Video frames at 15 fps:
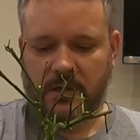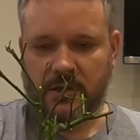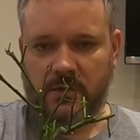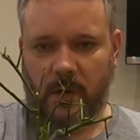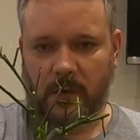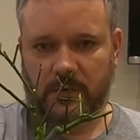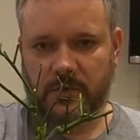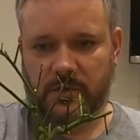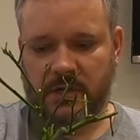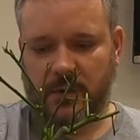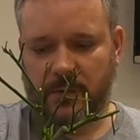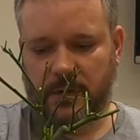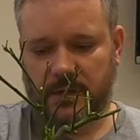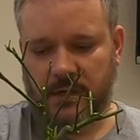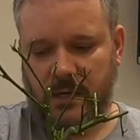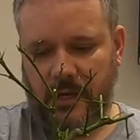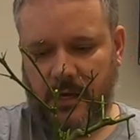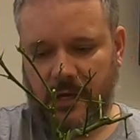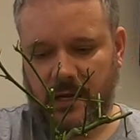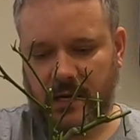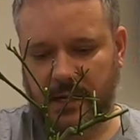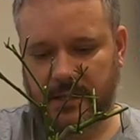So I'll just go and uh,
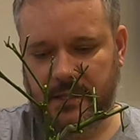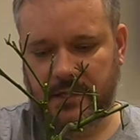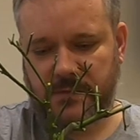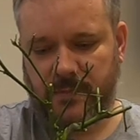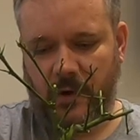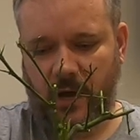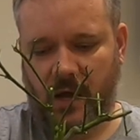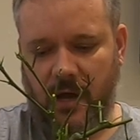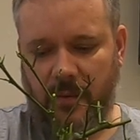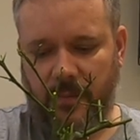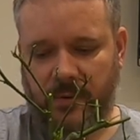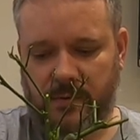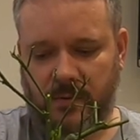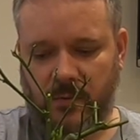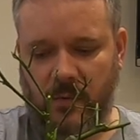clean this pot up,